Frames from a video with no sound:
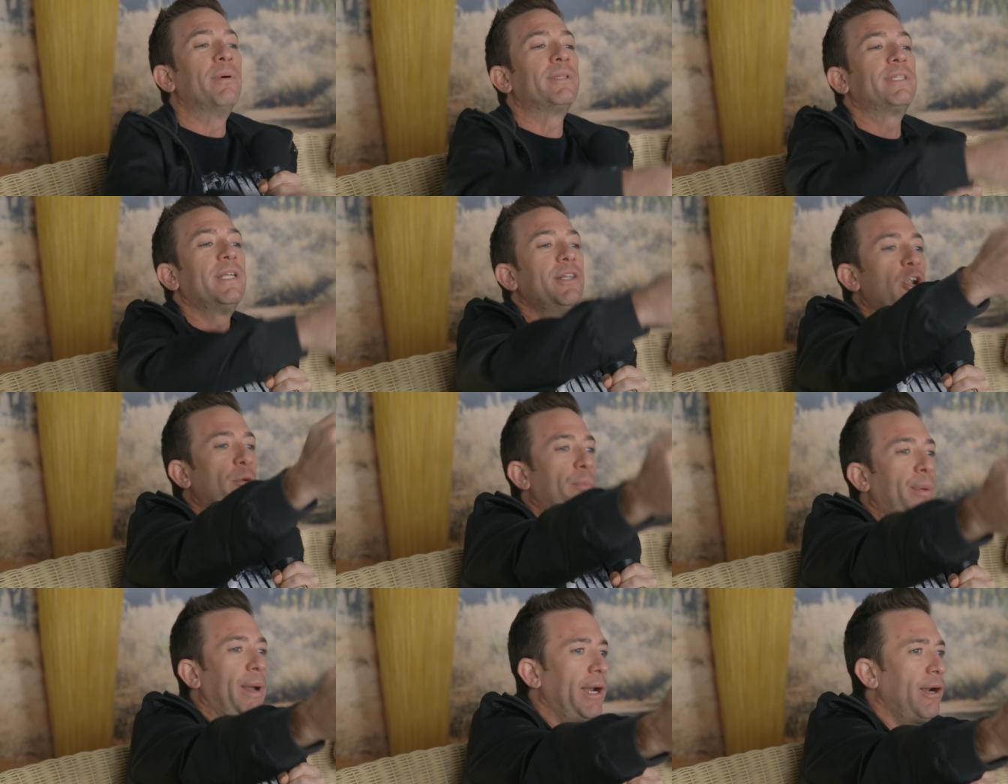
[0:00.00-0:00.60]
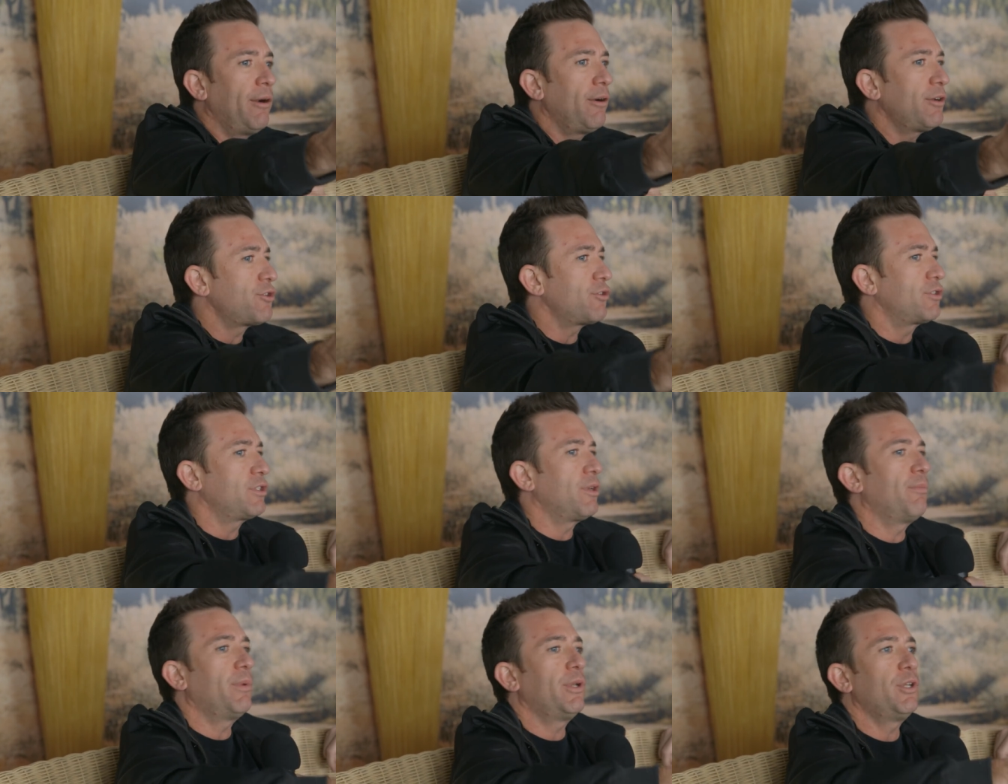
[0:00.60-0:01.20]
but then their parents or
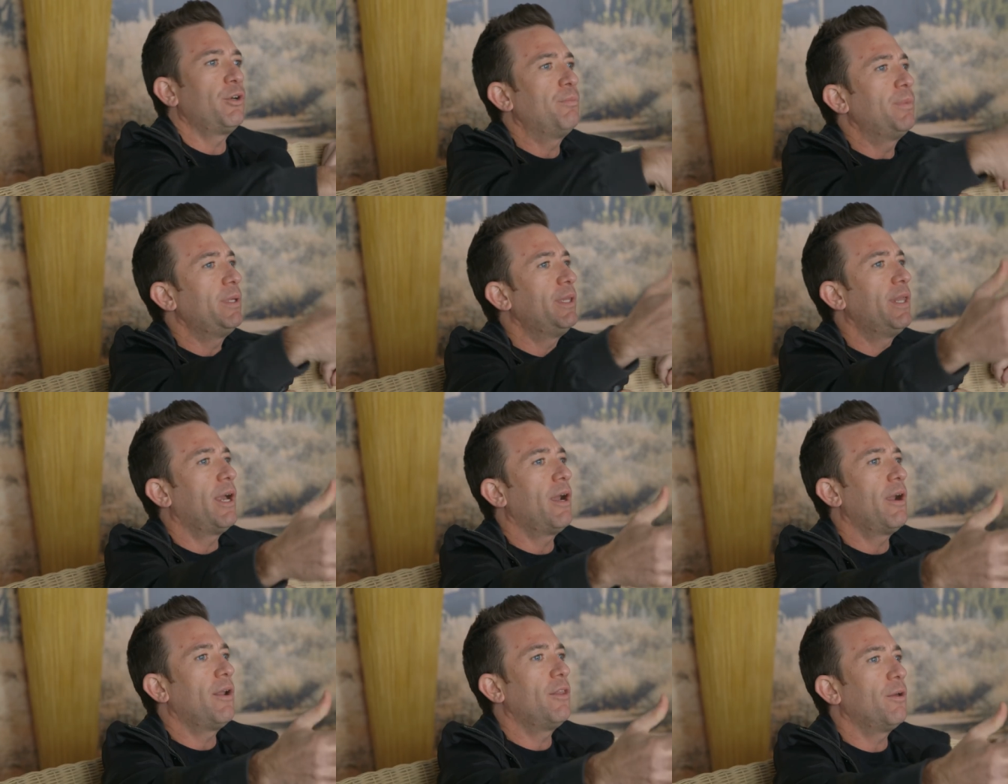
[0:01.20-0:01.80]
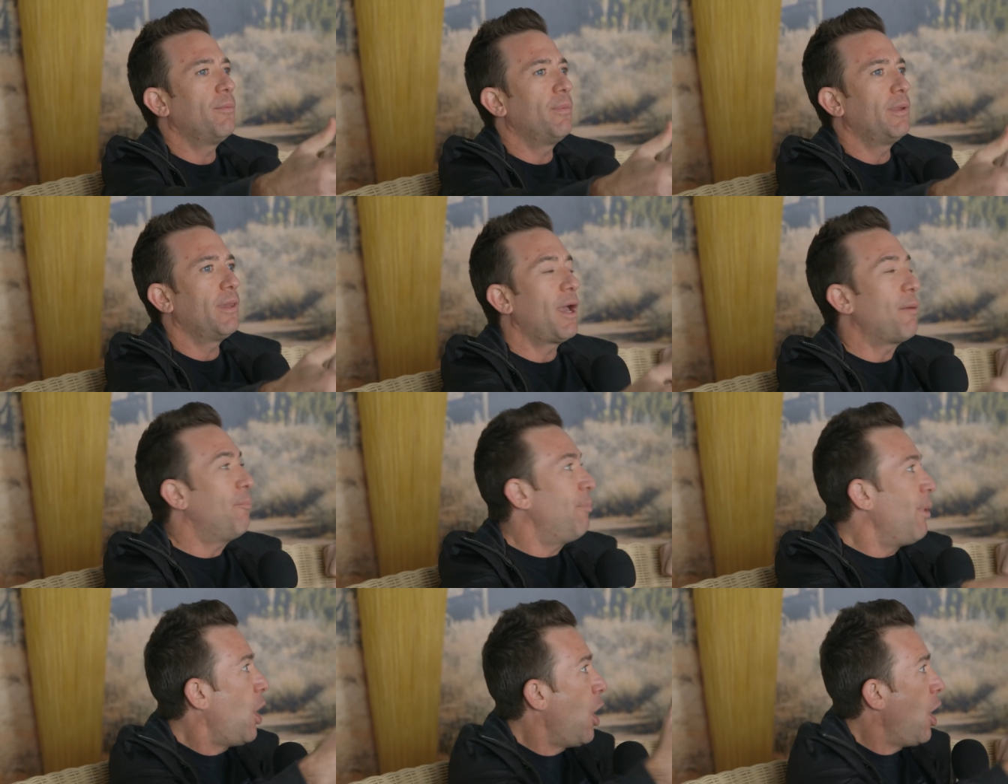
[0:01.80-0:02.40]
somebody will be there and they'll be
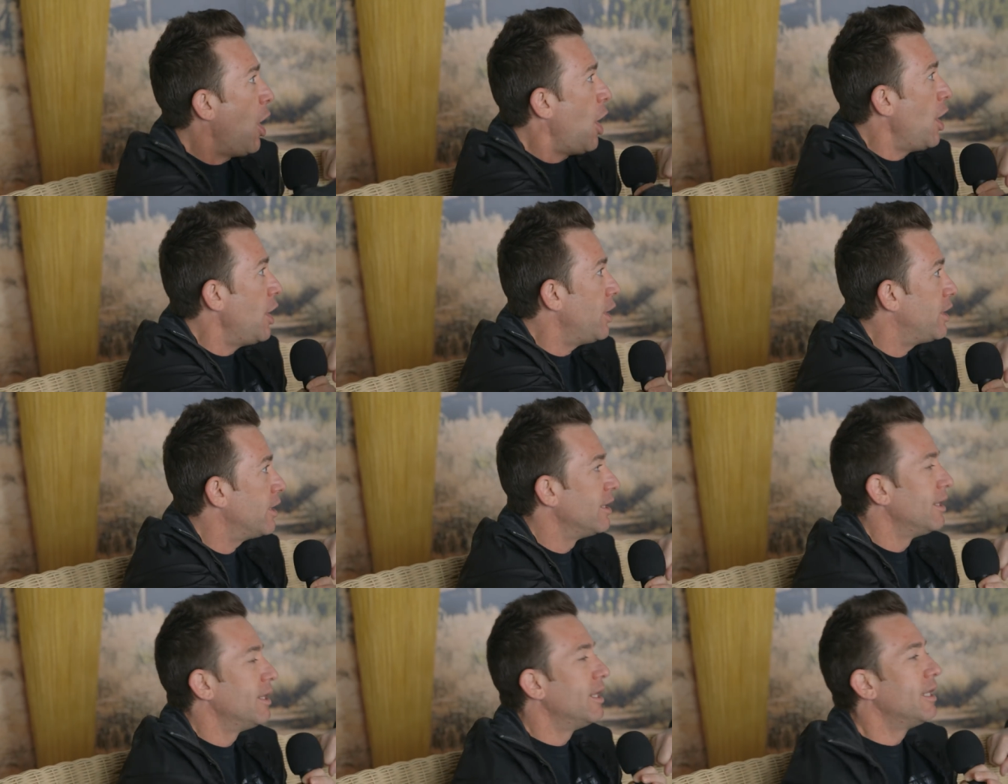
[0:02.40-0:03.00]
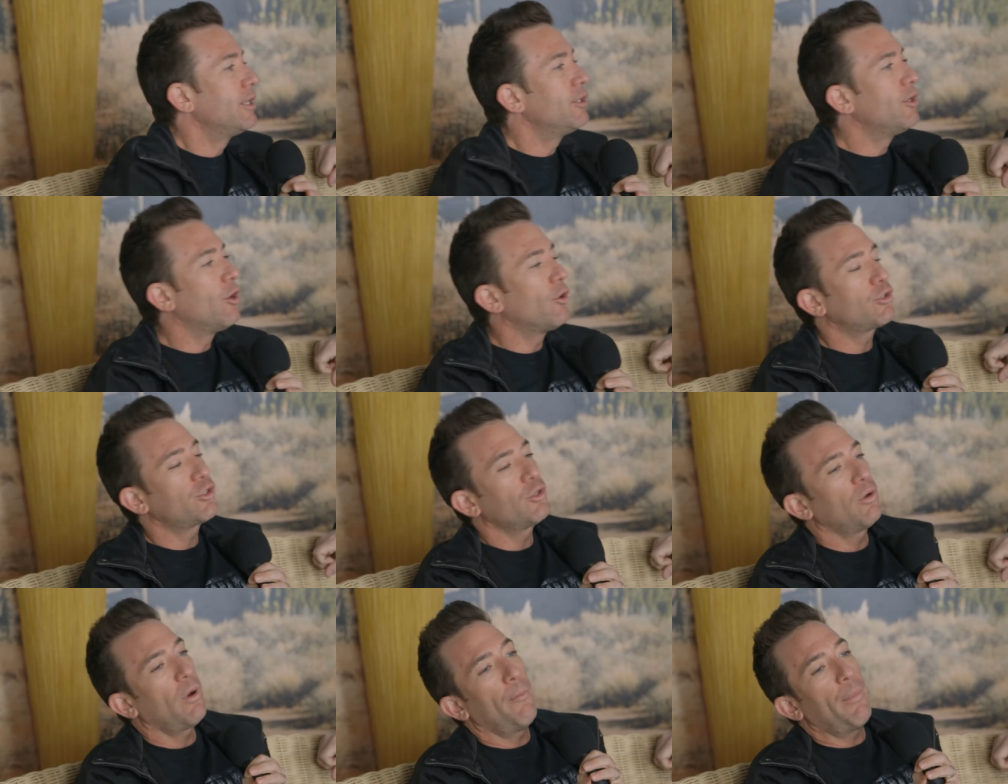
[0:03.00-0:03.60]
like bud yeah. you know
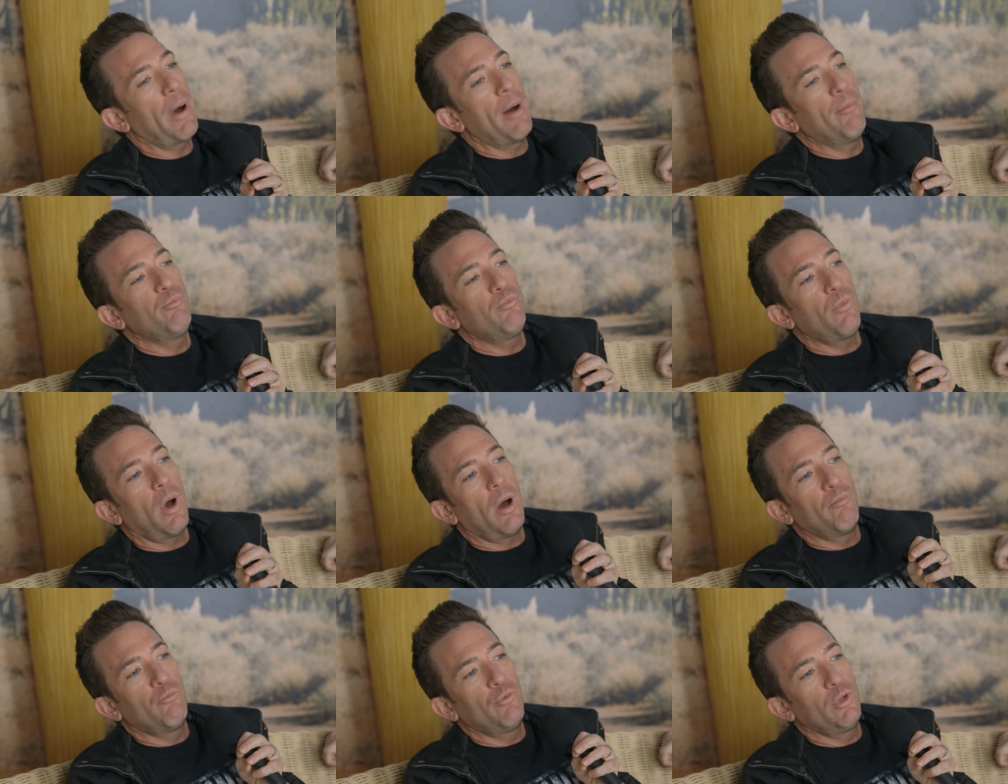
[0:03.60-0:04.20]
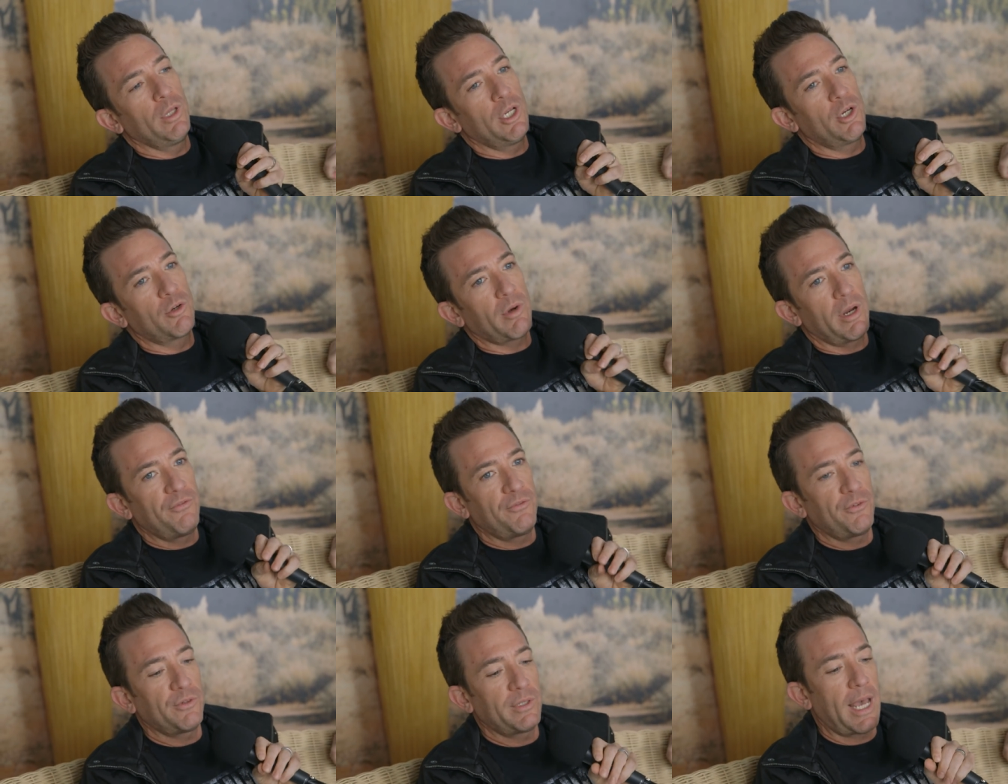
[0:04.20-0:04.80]
so i'm i'm really
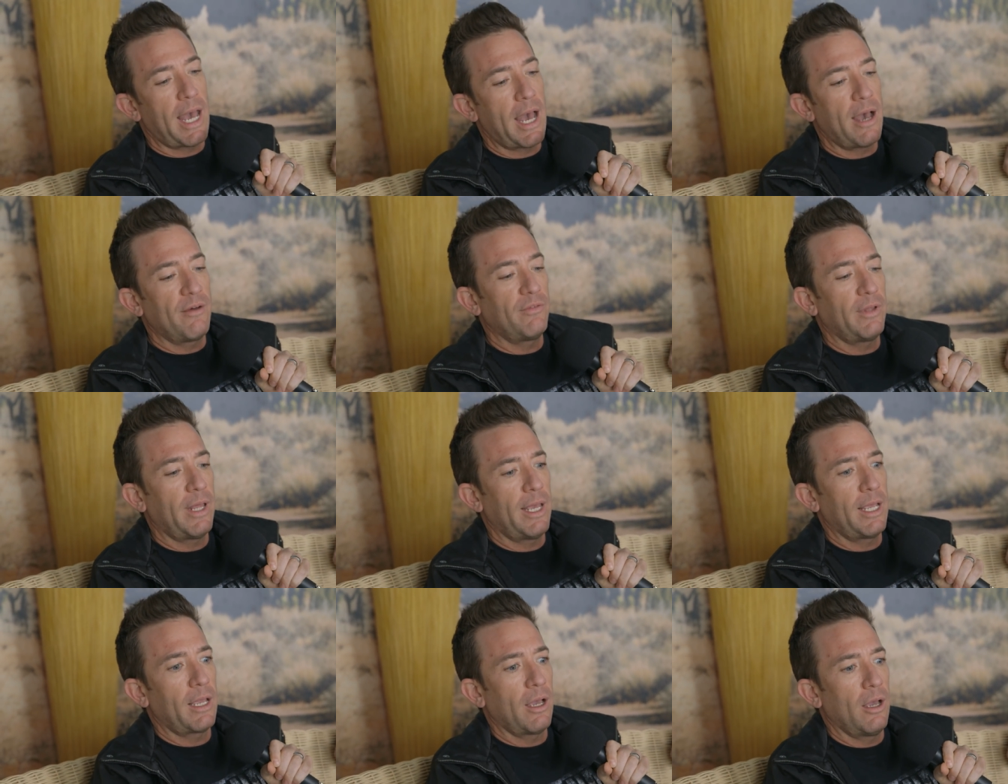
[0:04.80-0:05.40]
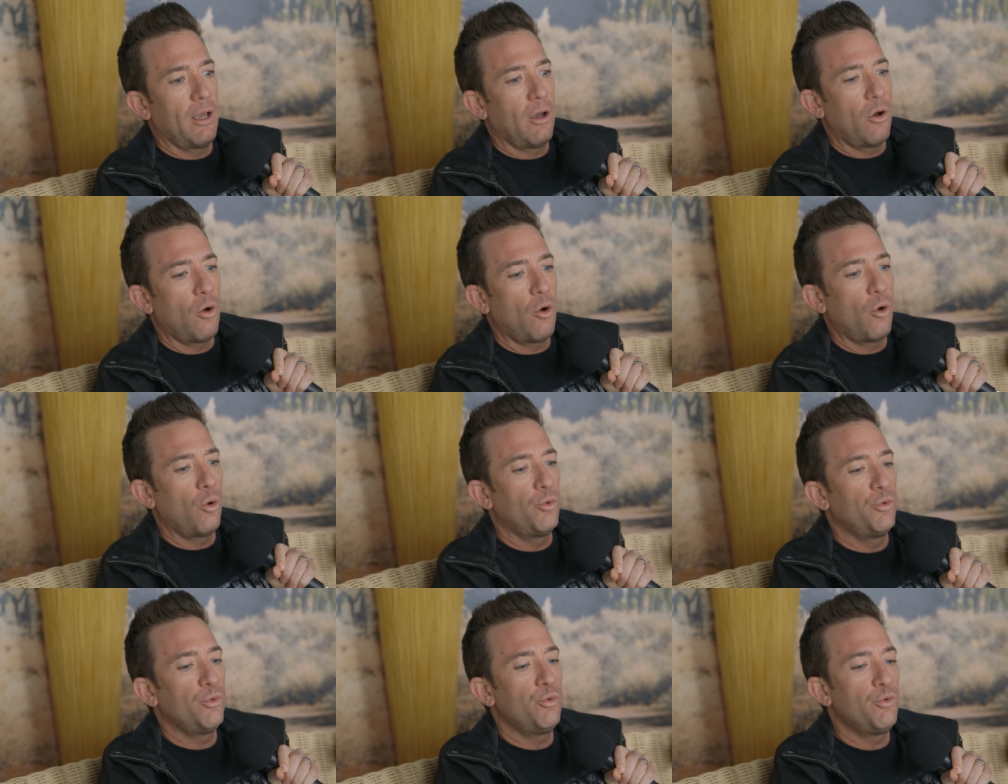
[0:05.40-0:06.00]
grateful to have like a
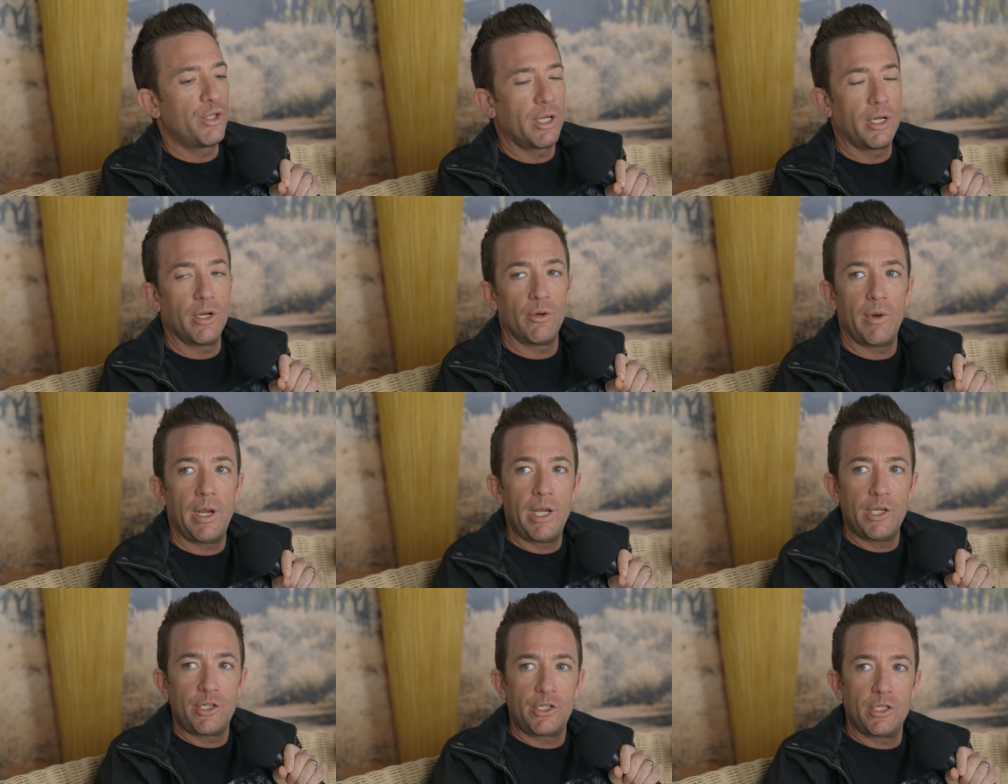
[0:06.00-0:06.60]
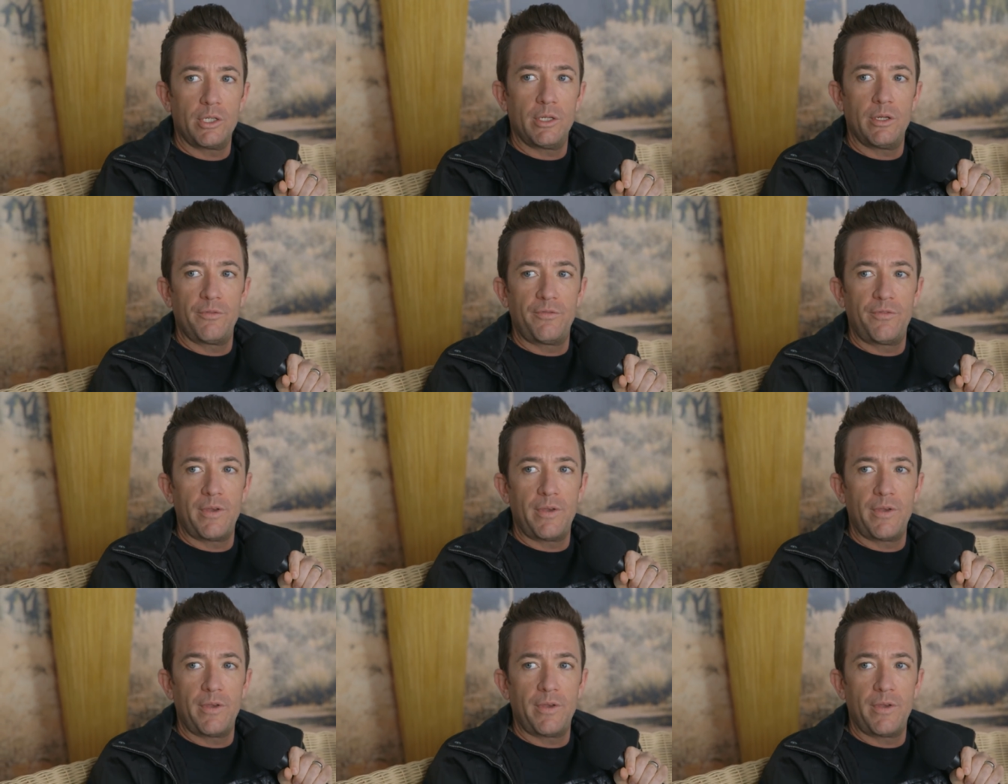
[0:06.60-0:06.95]
whole new generation mm. of